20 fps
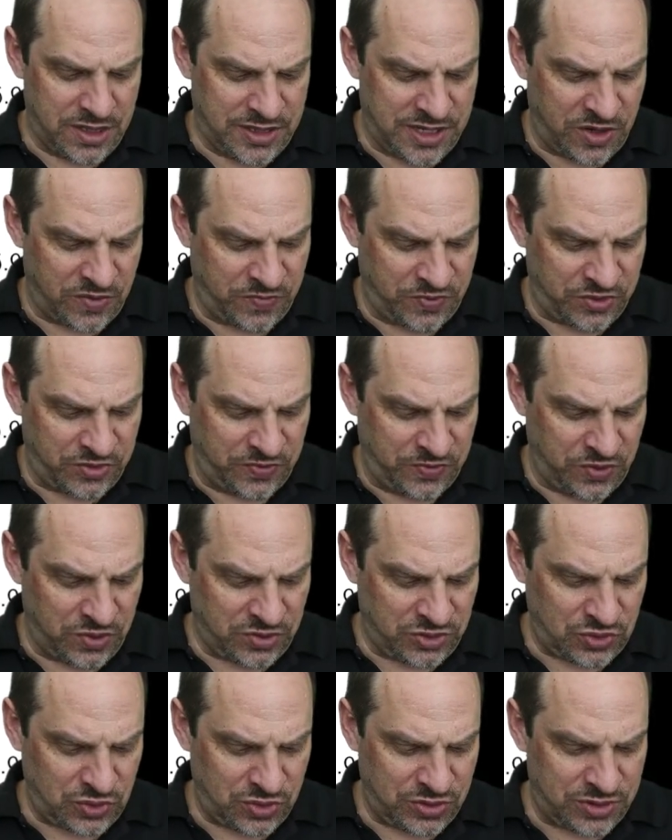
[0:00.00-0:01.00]
Now for the
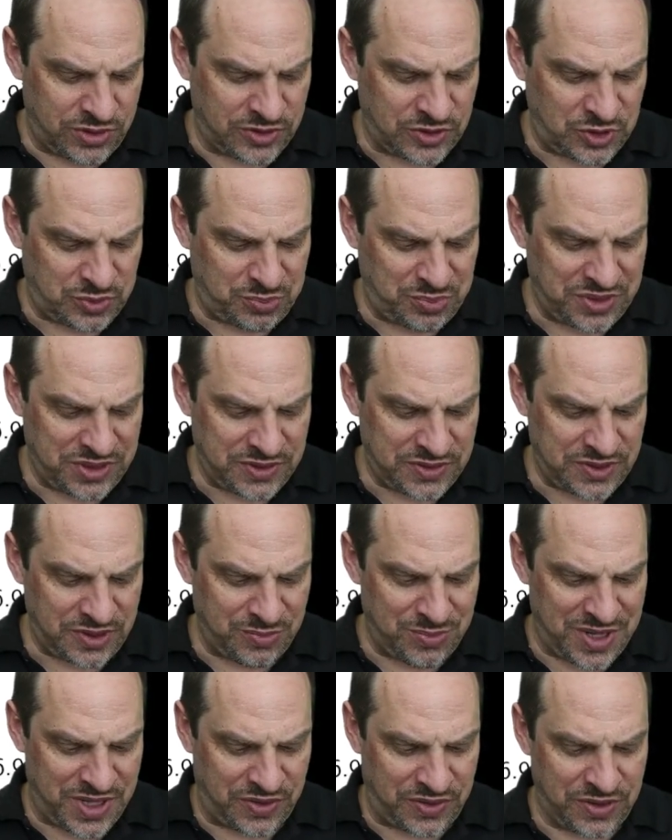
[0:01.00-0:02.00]
first order
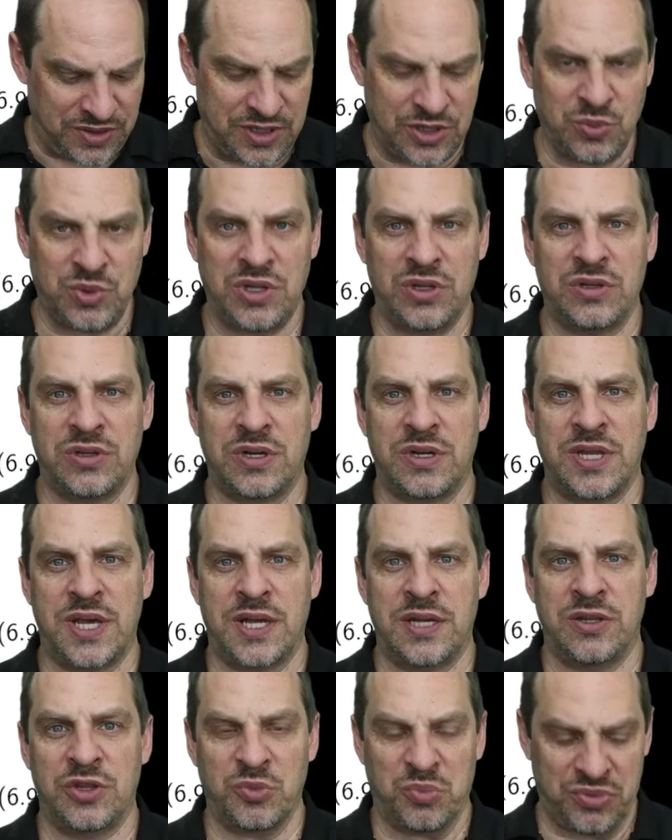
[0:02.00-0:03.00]
explicit method that we looked
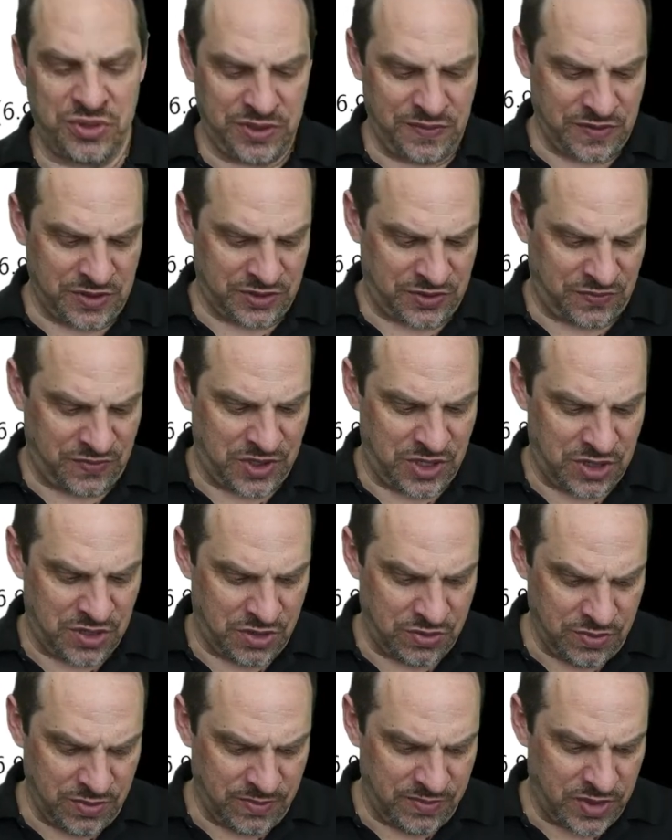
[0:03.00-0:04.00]
at in the previous
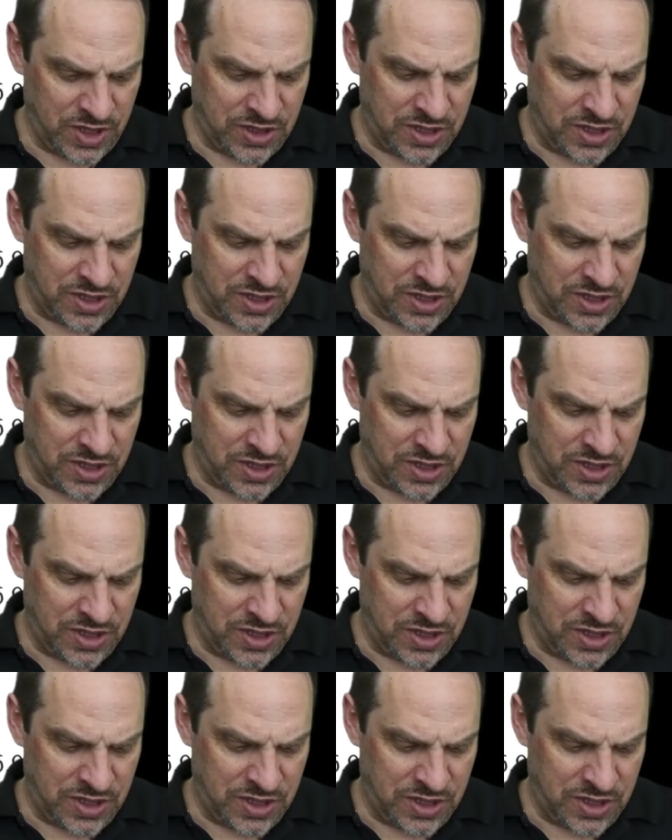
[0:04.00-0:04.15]
video,